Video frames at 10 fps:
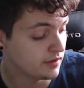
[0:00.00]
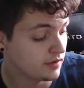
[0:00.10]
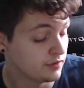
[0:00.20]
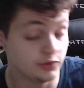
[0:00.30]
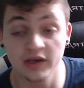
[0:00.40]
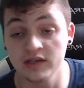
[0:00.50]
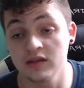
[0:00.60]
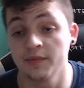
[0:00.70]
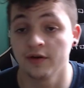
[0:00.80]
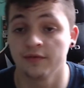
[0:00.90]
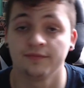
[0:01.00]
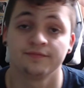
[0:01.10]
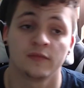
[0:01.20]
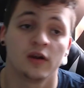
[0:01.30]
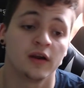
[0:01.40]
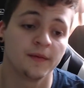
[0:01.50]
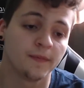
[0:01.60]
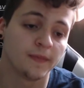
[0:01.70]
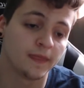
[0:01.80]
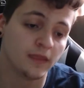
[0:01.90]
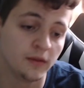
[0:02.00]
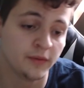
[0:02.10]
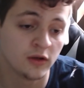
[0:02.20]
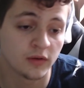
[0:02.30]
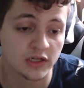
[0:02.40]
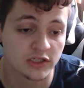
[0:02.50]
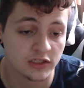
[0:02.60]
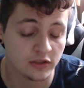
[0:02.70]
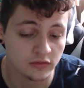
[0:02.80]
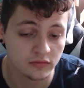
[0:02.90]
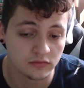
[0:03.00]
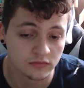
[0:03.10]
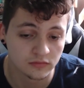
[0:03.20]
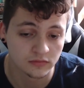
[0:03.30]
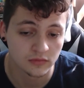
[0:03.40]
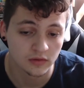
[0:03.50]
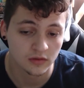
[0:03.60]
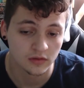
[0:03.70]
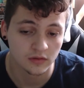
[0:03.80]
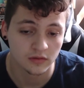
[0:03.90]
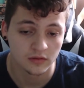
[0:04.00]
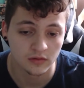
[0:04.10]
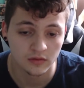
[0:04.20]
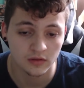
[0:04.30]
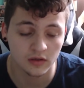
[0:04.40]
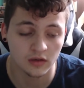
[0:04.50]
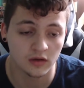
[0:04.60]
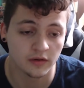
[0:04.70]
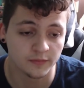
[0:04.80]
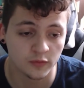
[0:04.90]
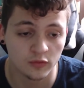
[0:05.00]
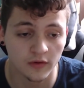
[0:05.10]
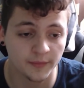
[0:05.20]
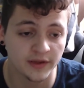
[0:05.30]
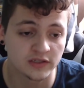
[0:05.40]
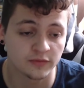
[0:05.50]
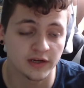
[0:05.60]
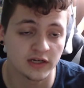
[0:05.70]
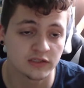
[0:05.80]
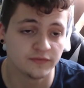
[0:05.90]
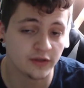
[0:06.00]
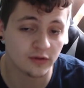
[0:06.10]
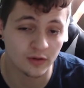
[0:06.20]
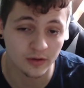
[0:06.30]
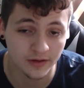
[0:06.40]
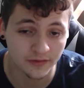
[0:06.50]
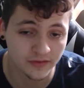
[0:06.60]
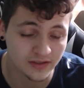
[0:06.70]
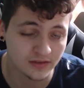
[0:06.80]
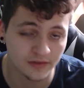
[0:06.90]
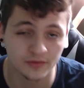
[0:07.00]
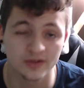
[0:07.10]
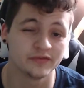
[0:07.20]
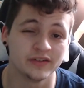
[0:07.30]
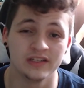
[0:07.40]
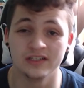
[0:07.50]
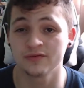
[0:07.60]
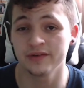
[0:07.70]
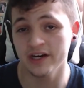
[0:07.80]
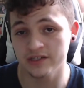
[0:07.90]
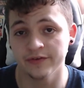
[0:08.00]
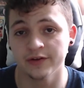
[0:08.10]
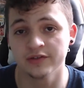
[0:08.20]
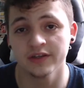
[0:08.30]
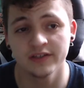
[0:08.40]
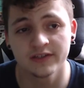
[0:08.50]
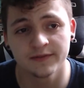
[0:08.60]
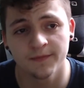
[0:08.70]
You guys let me know. Alright? Let me know what I should do. Whoever makes a reaction video, or if there is a reaction video to this,